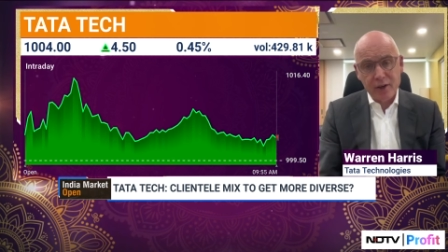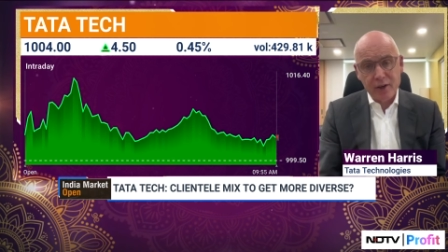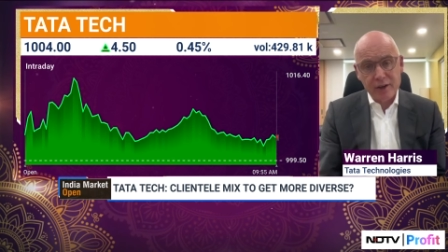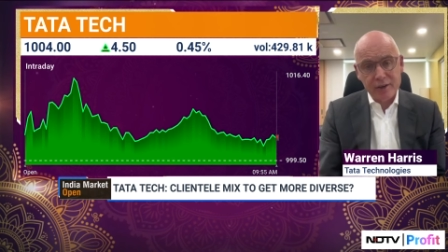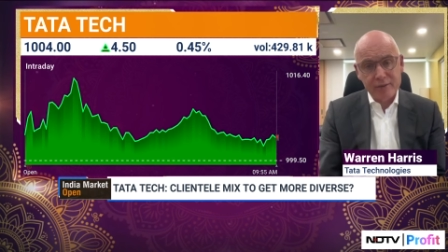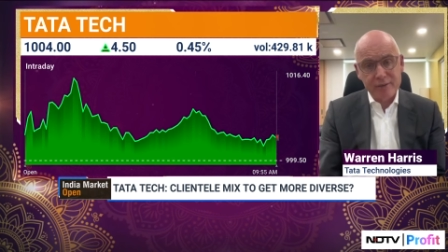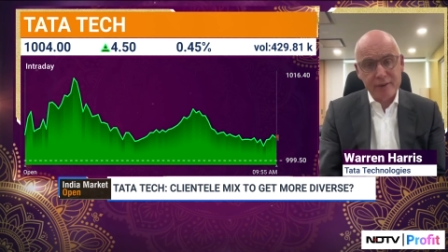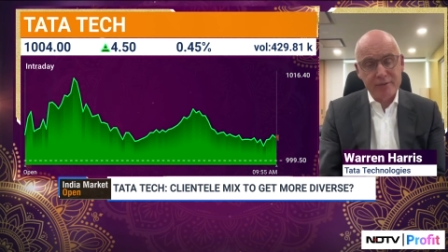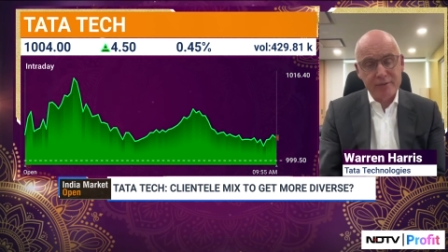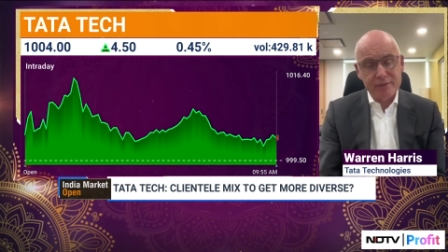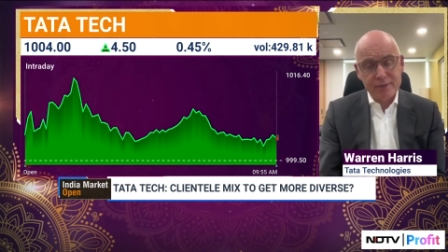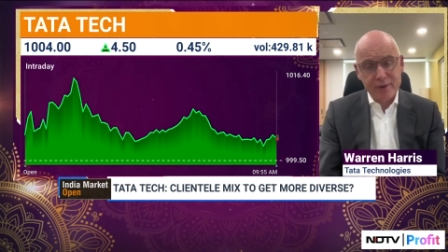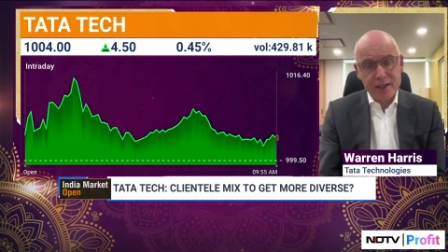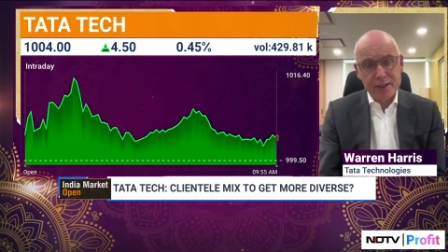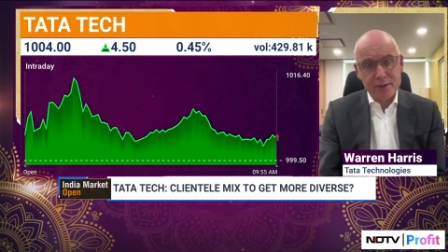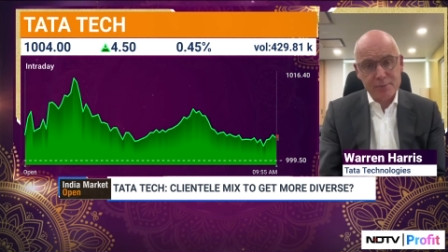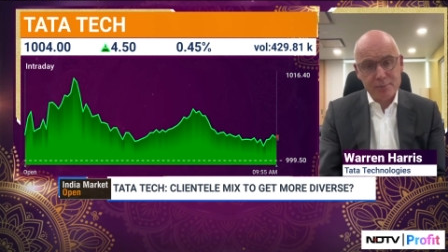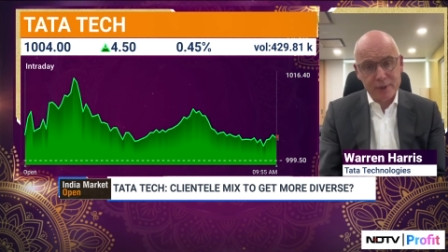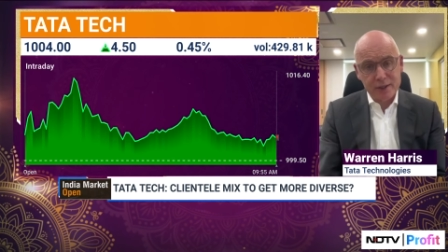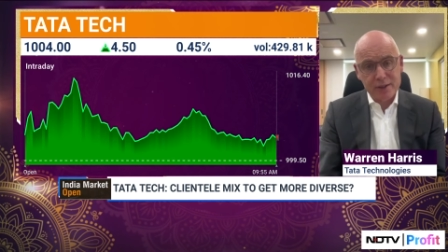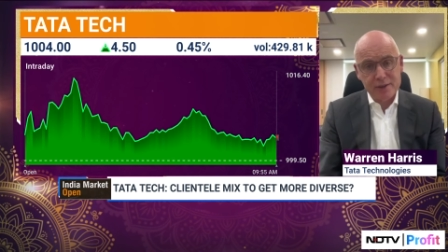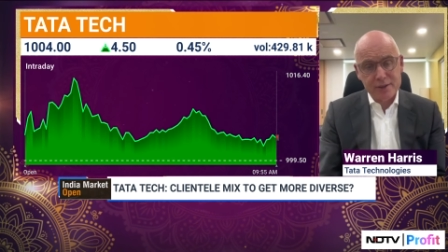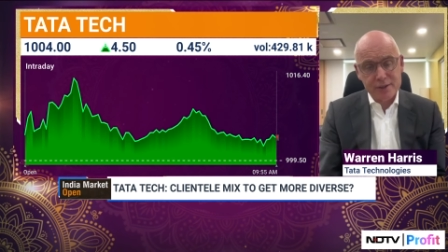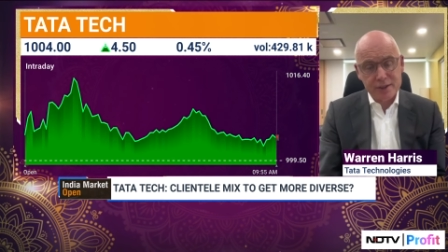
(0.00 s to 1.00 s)
lot of
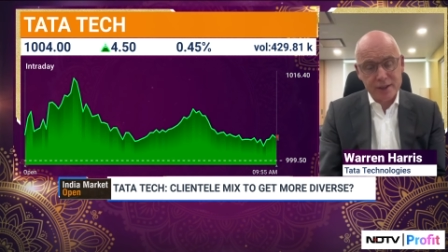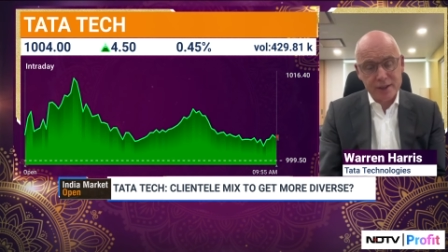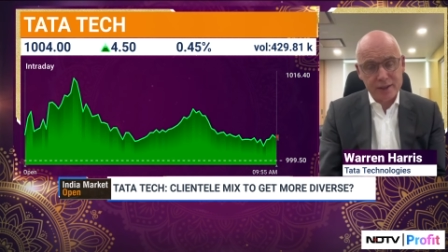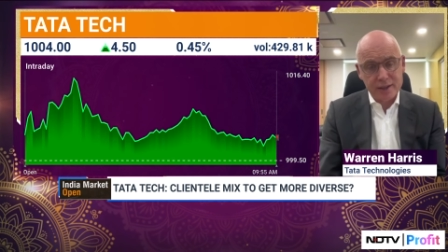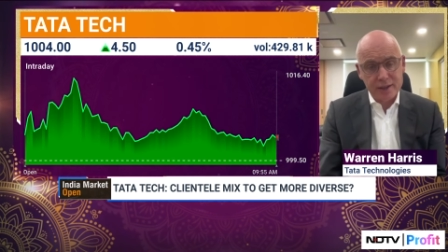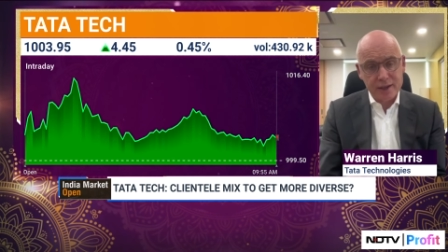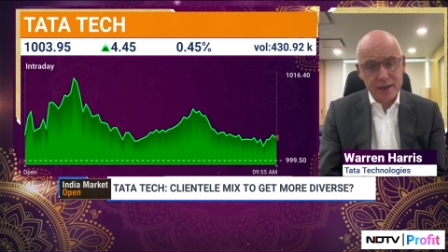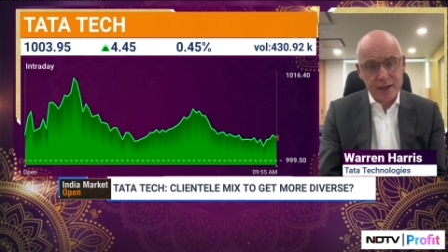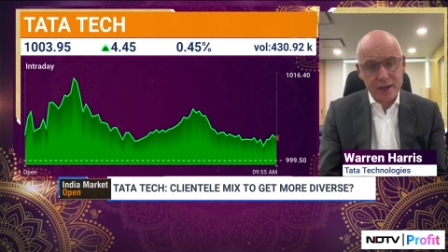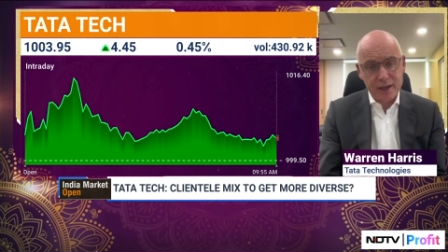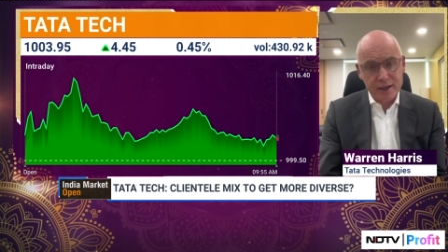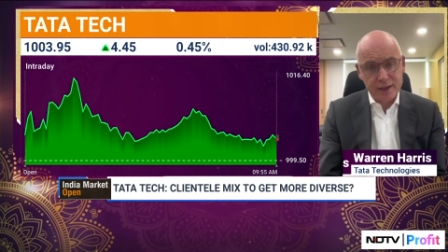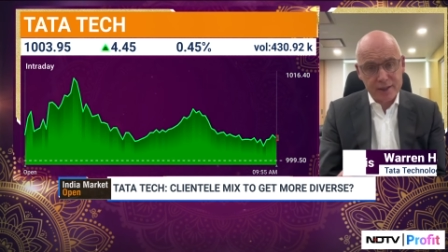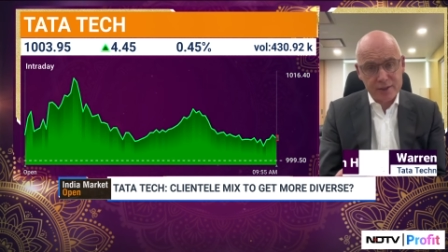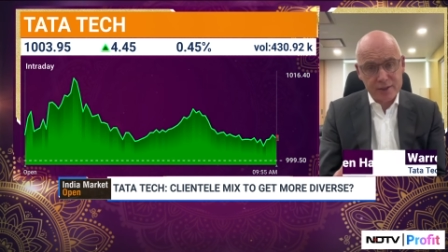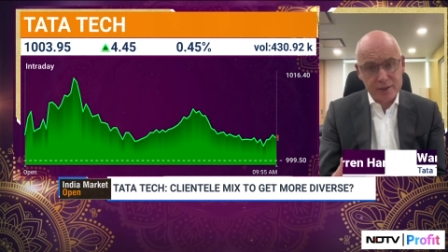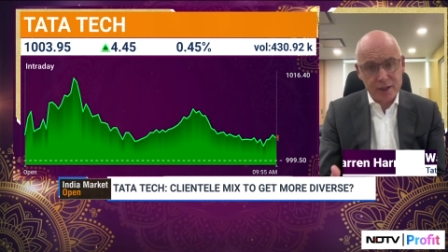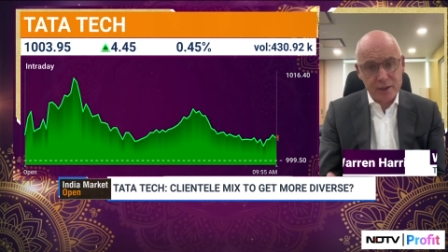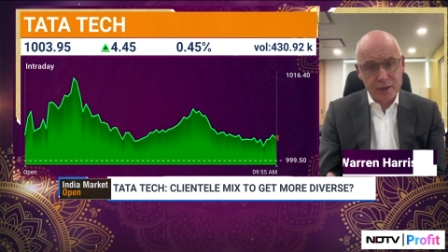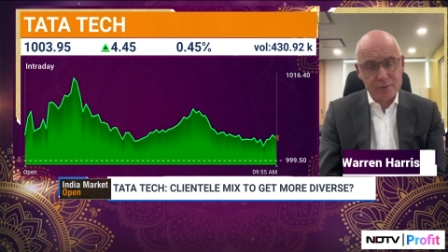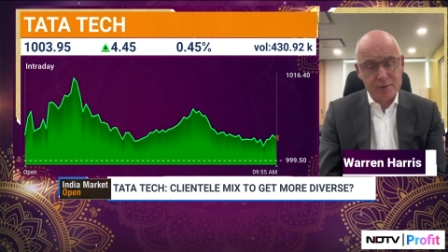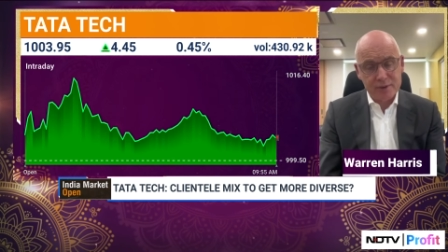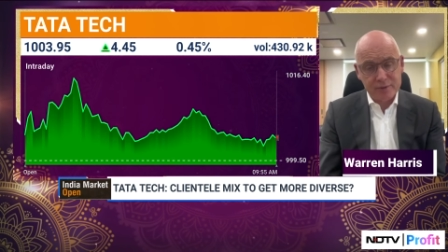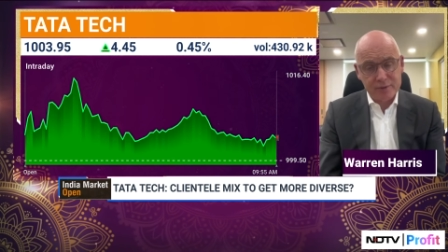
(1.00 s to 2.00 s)
investments in
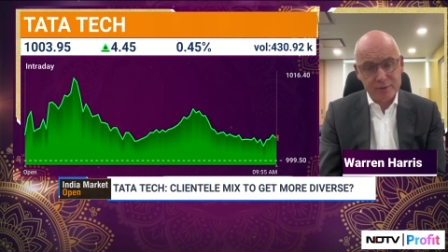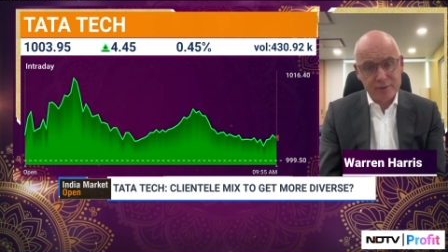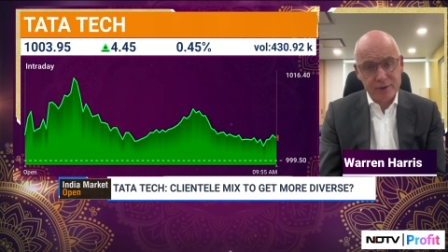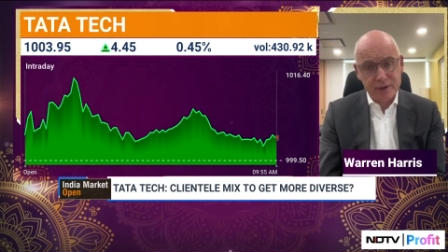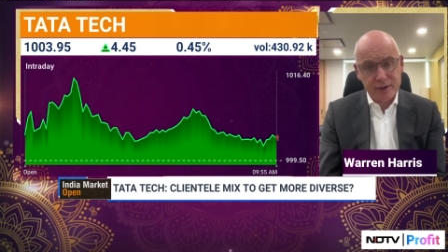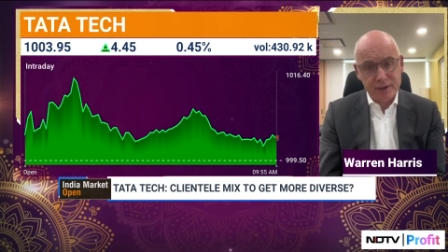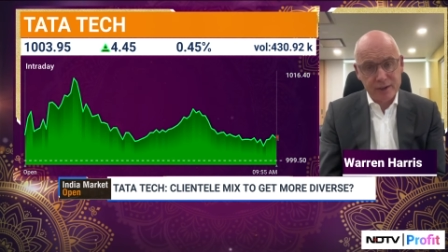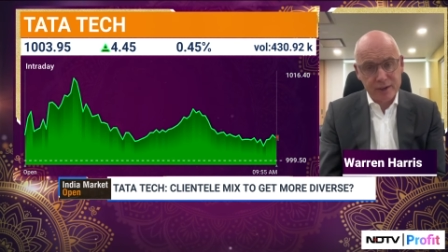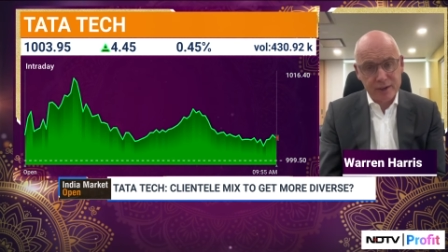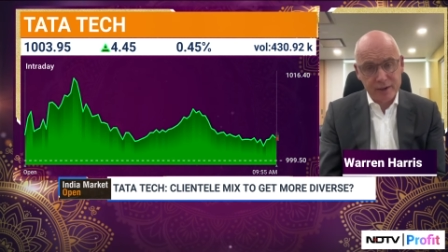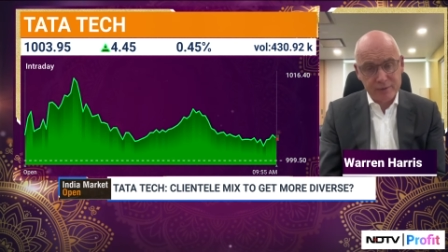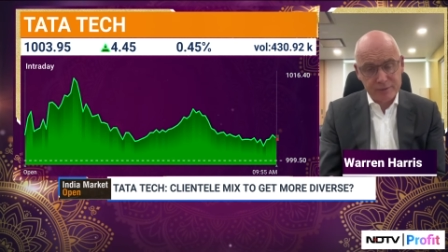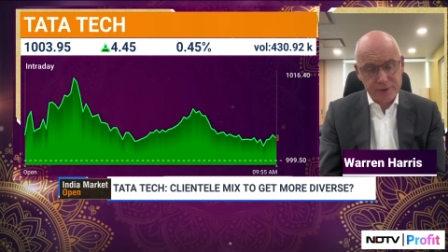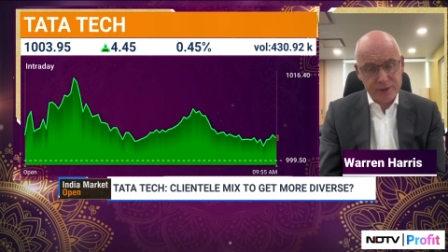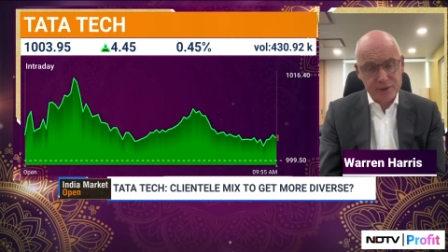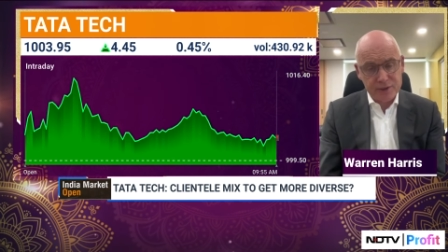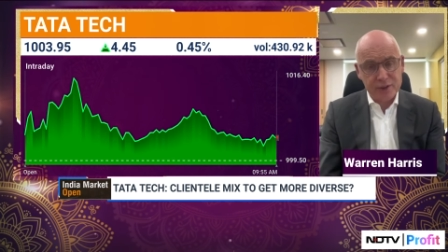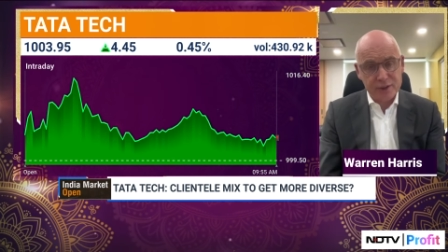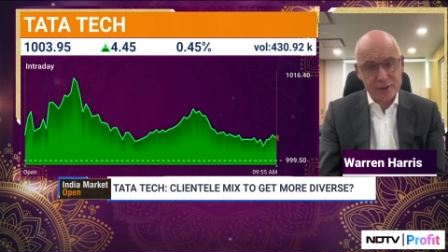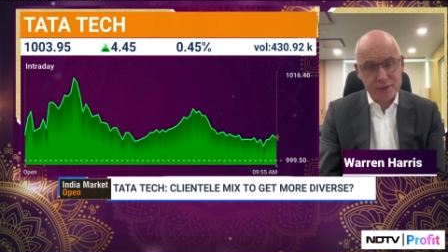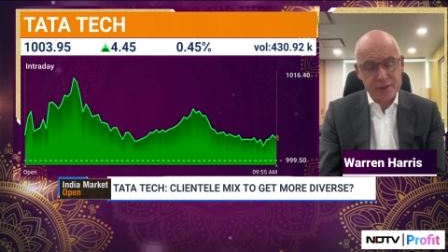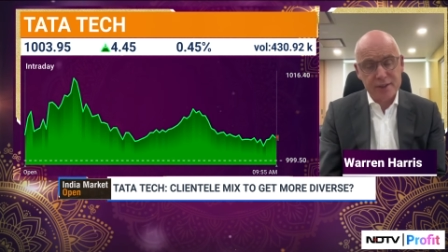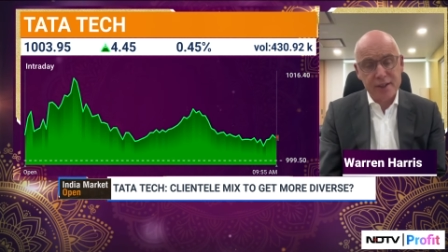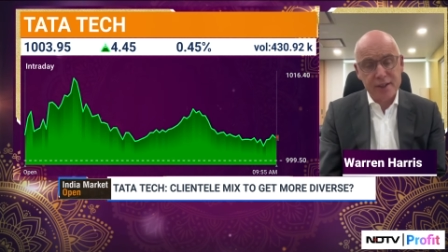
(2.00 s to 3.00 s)
terms of
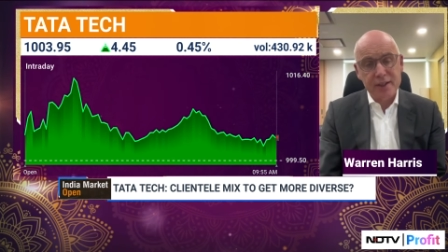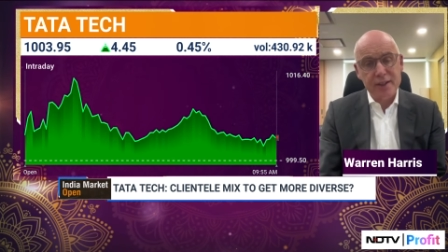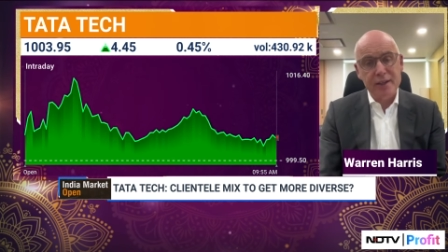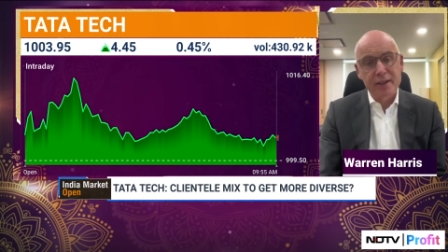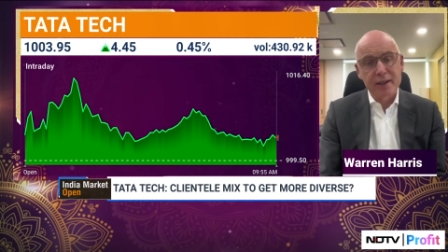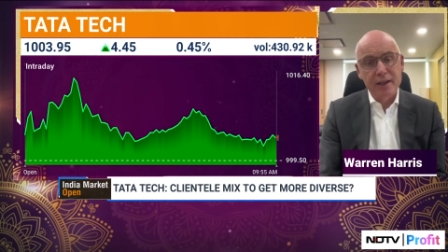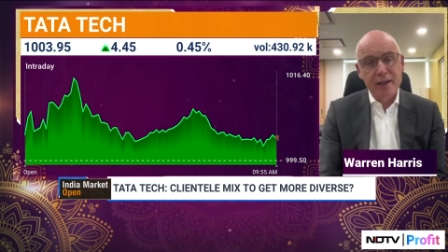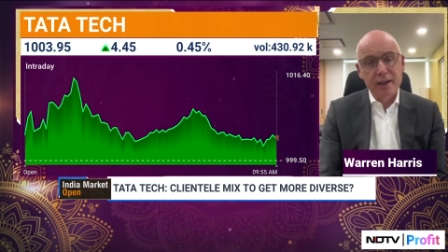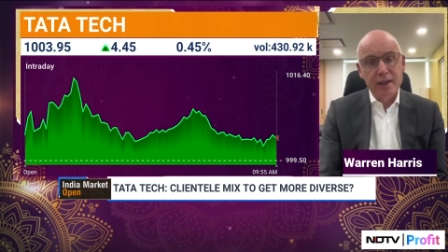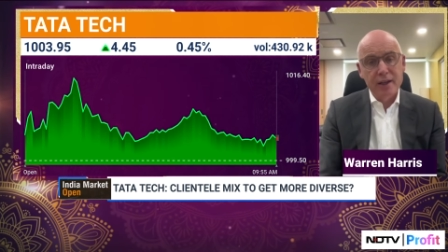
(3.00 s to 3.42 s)
efficiency.